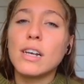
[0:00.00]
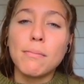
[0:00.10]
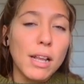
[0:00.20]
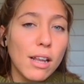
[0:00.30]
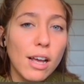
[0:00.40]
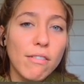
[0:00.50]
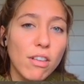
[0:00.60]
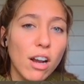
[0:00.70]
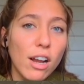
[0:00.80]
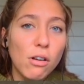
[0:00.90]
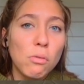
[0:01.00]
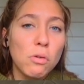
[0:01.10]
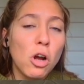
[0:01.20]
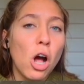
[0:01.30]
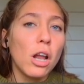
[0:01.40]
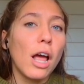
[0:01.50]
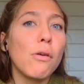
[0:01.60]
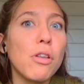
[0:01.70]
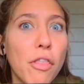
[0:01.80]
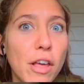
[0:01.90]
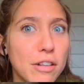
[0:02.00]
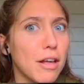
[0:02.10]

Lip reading: in my life that I don't call out to things.